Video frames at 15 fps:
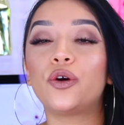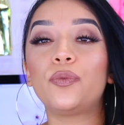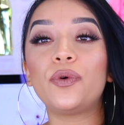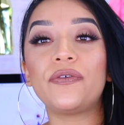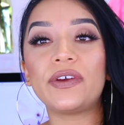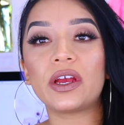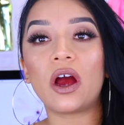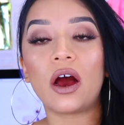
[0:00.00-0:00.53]
so
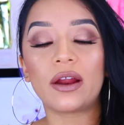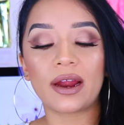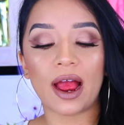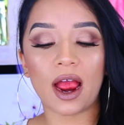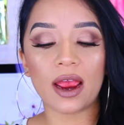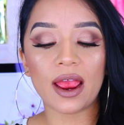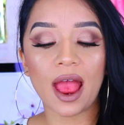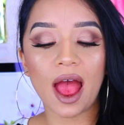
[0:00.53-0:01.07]
moving on,
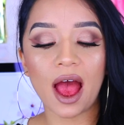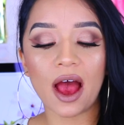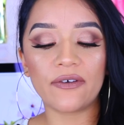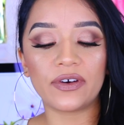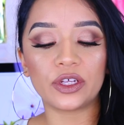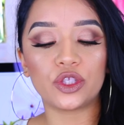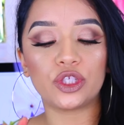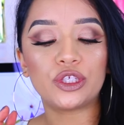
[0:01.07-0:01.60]
I
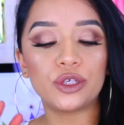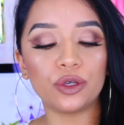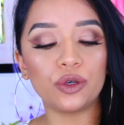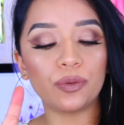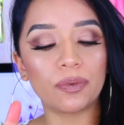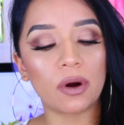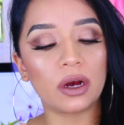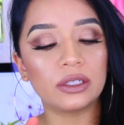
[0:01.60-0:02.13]
have
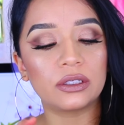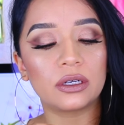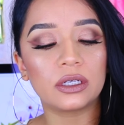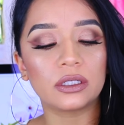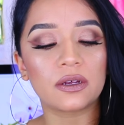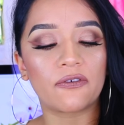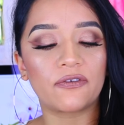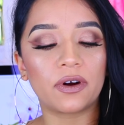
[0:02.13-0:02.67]
two
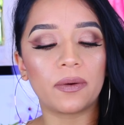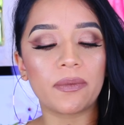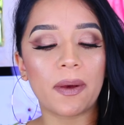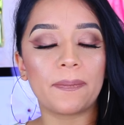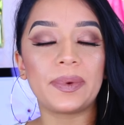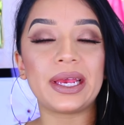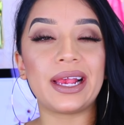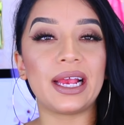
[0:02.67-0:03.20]
bronzers from
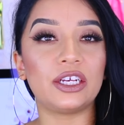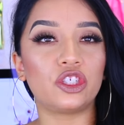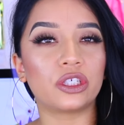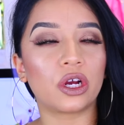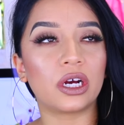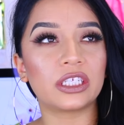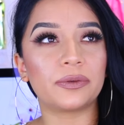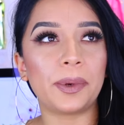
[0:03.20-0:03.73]
B H
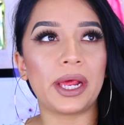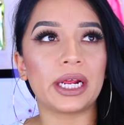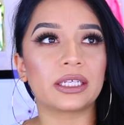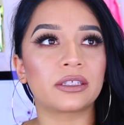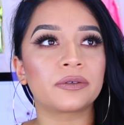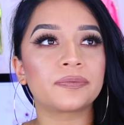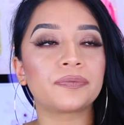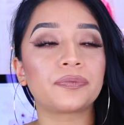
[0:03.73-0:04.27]

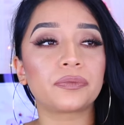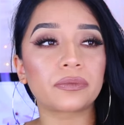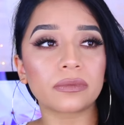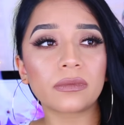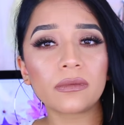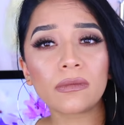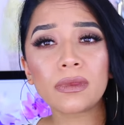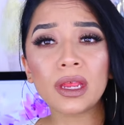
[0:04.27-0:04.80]
Cosmetics.
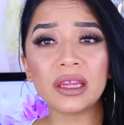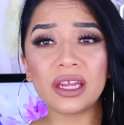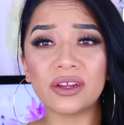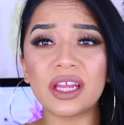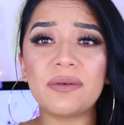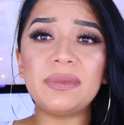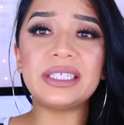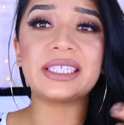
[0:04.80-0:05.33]
Now
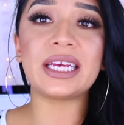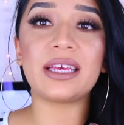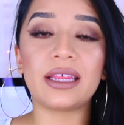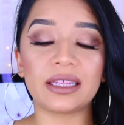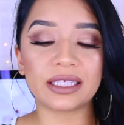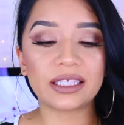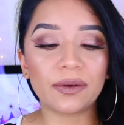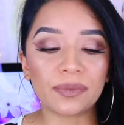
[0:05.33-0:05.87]
let me say
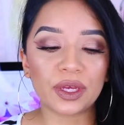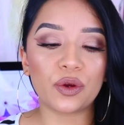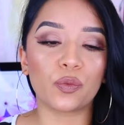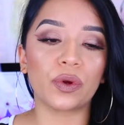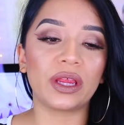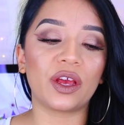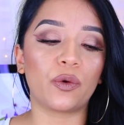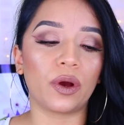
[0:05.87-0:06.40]
something
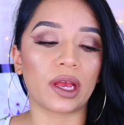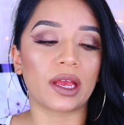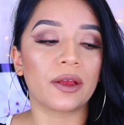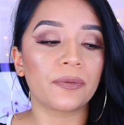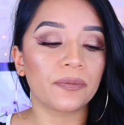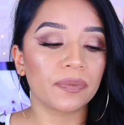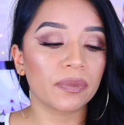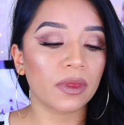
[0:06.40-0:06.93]
really quick.
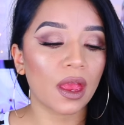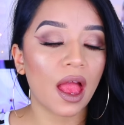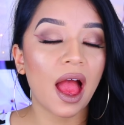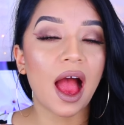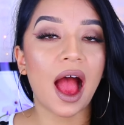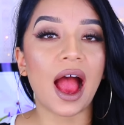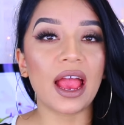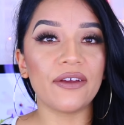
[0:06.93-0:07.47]

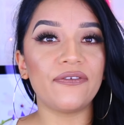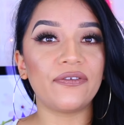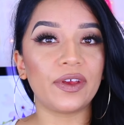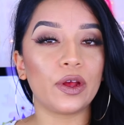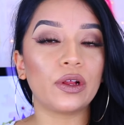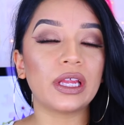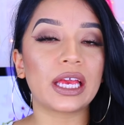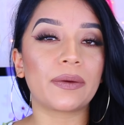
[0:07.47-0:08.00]
I
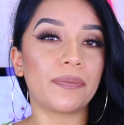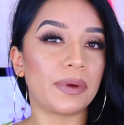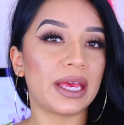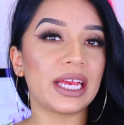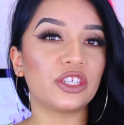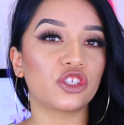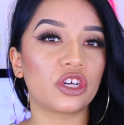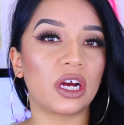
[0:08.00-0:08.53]
feel like B
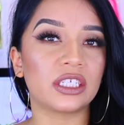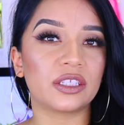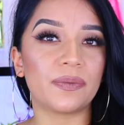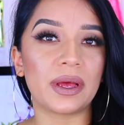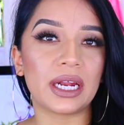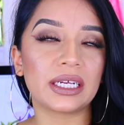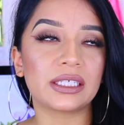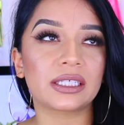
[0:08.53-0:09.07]
H
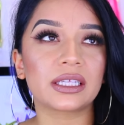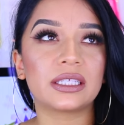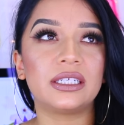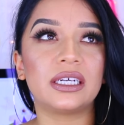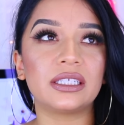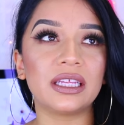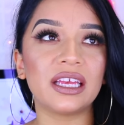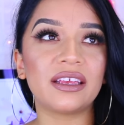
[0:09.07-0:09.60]
Cosmetics
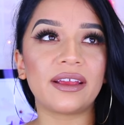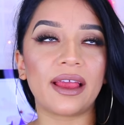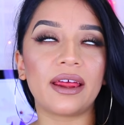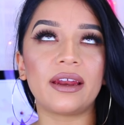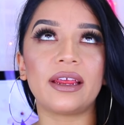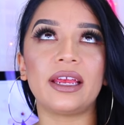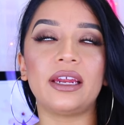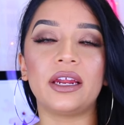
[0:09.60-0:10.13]
doesn't
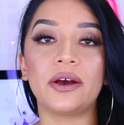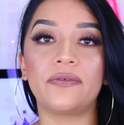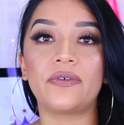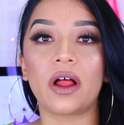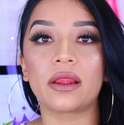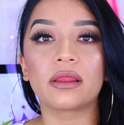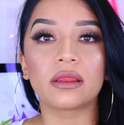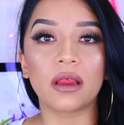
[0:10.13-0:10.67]
get enough
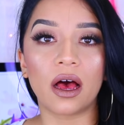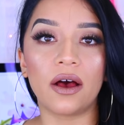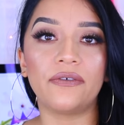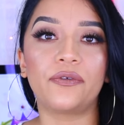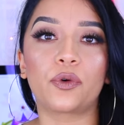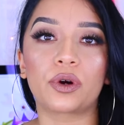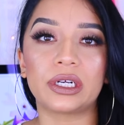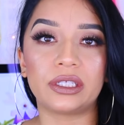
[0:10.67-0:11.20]

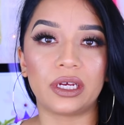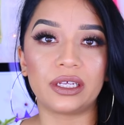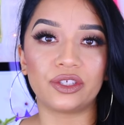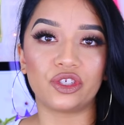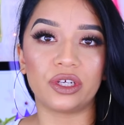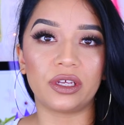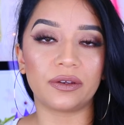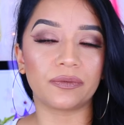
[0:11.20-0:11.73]
love or
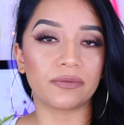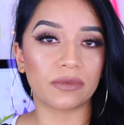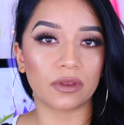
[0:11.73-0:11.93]
attention